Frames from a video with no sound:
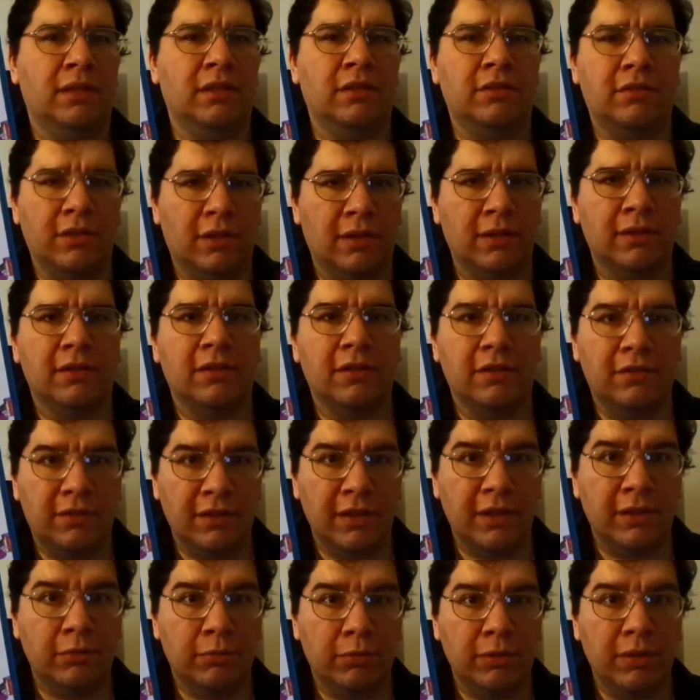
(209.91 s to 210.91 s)
and the Dawn of the
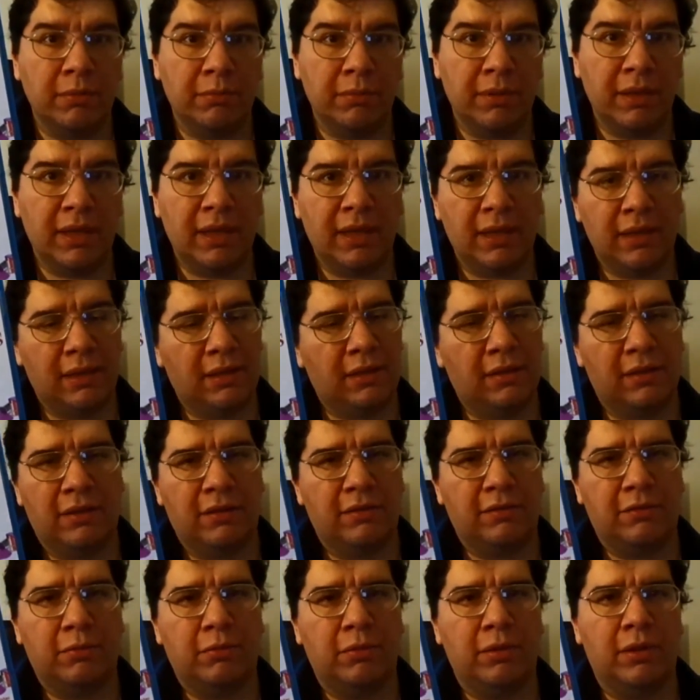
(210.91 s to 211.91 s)
Dead remake
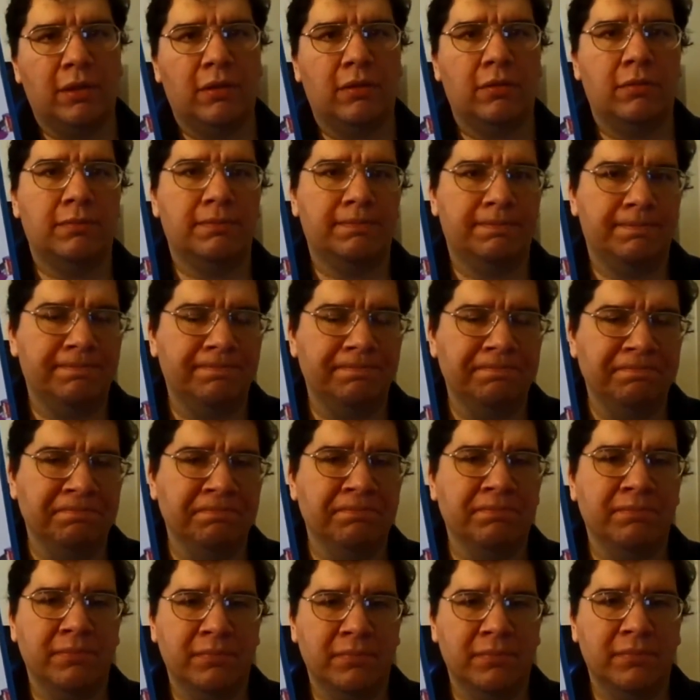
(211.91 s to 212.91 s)
as well.
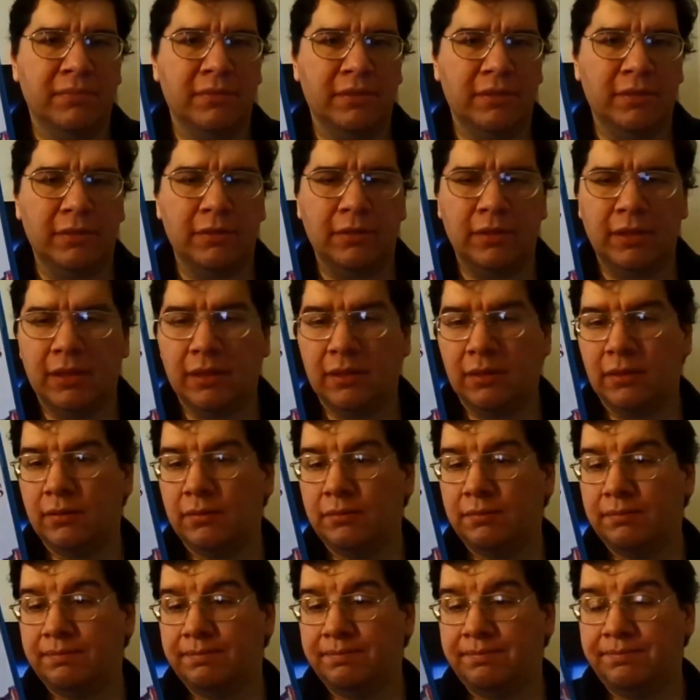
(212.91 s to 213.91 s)
So
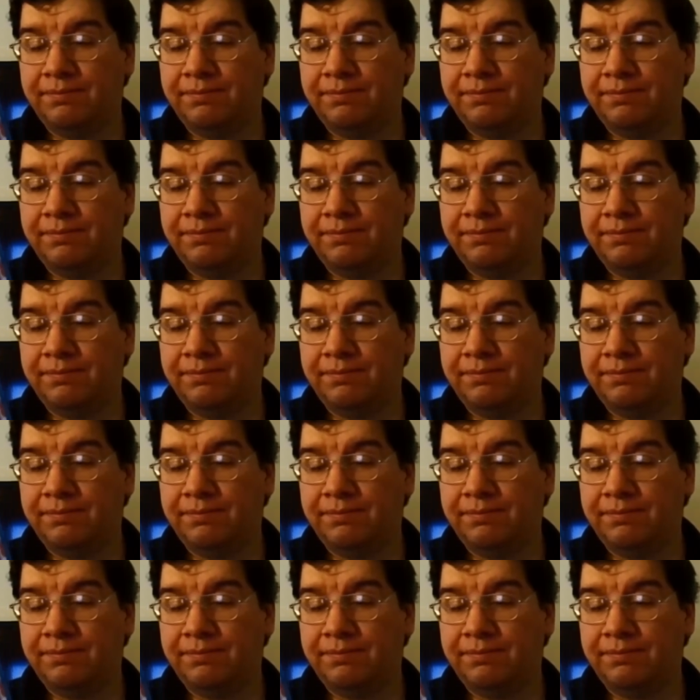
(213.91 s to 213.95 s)
yeah.